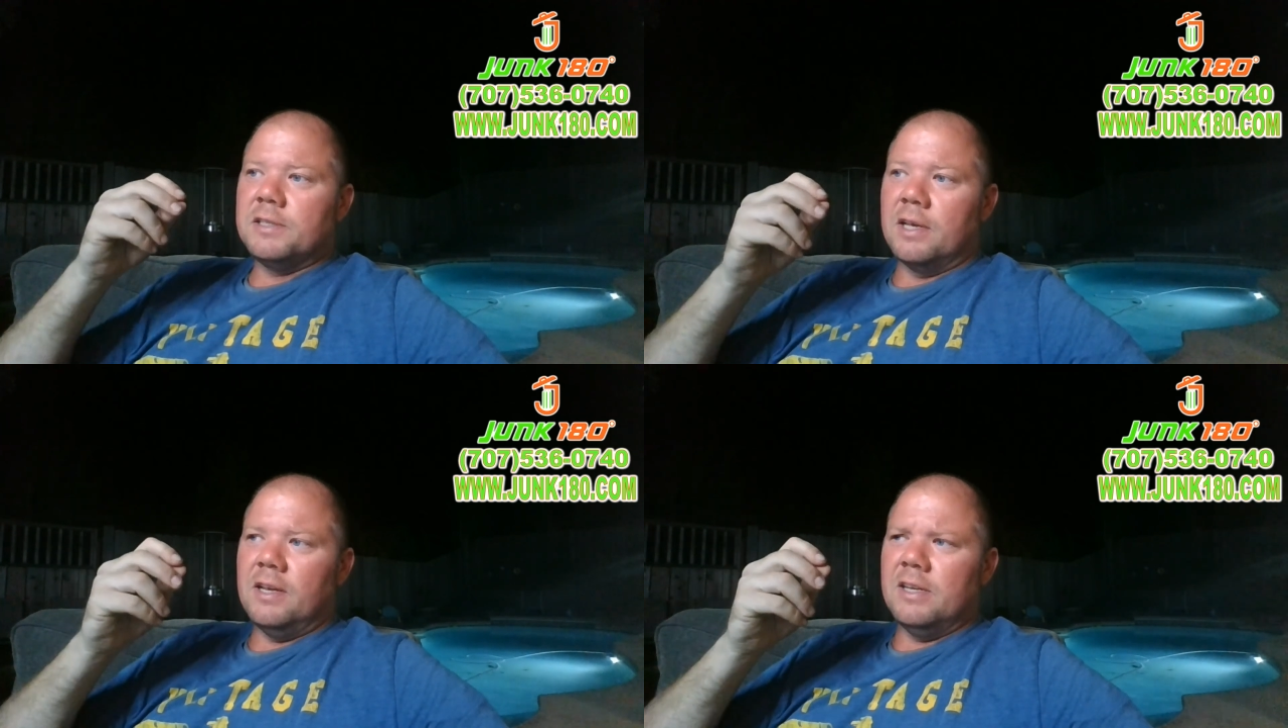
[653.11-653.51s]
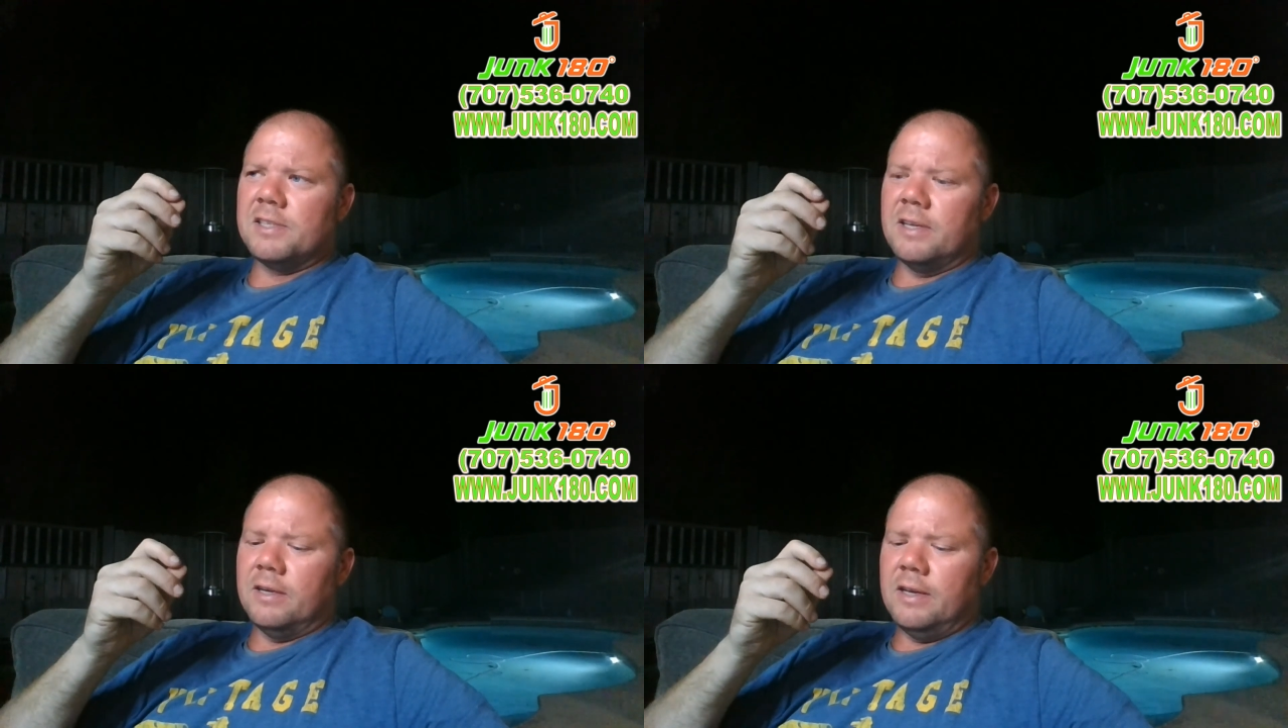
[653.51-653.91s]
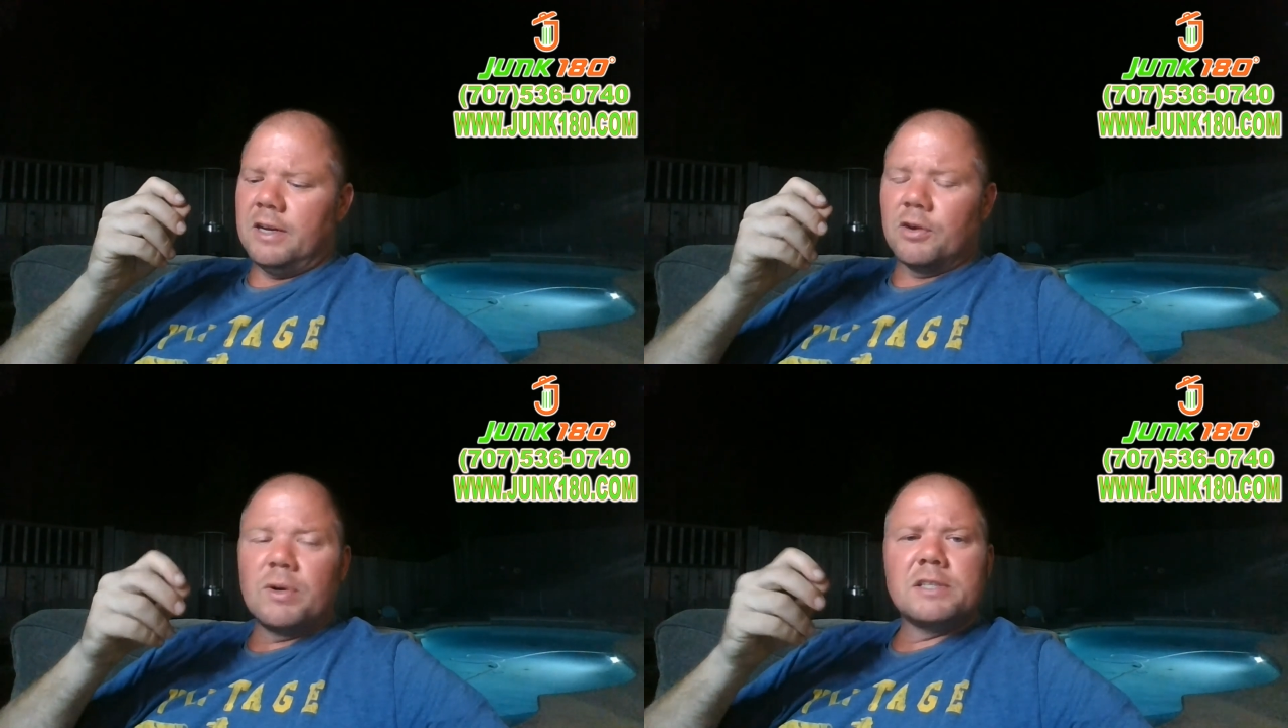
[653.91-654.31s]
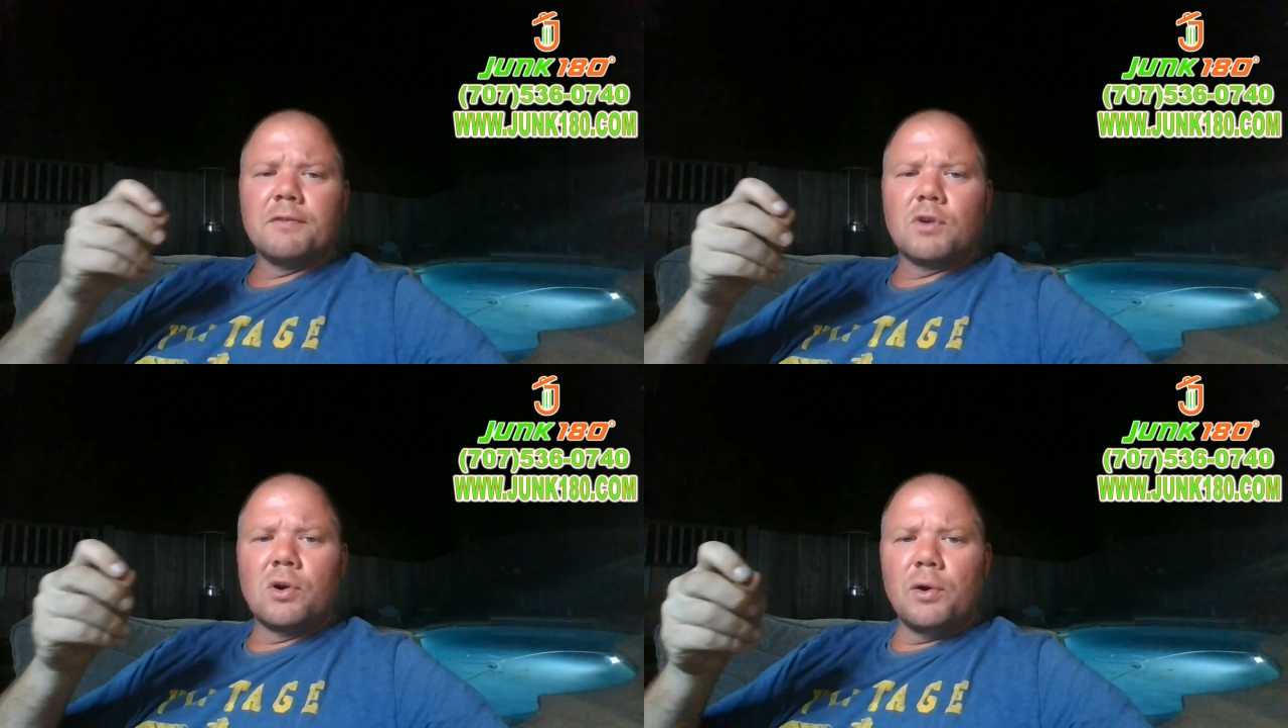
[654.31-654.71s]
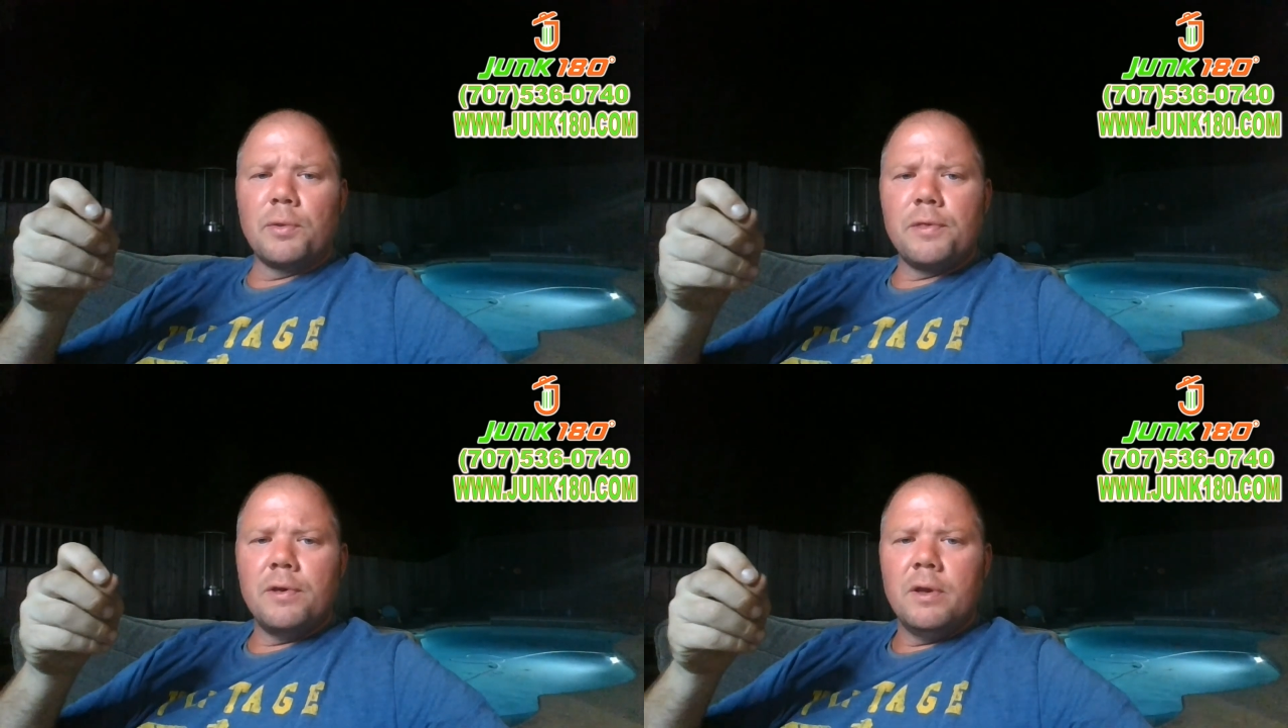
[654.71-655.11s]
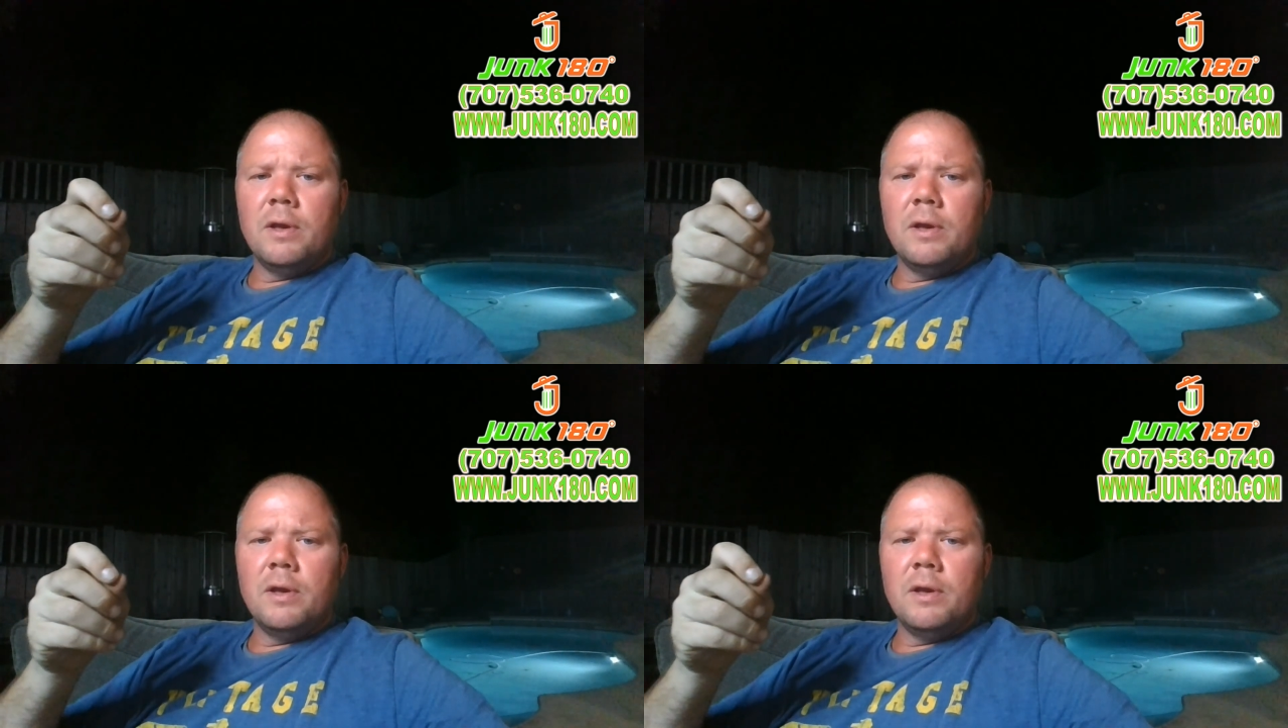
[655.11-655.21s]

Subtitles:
So it's an aggressive growth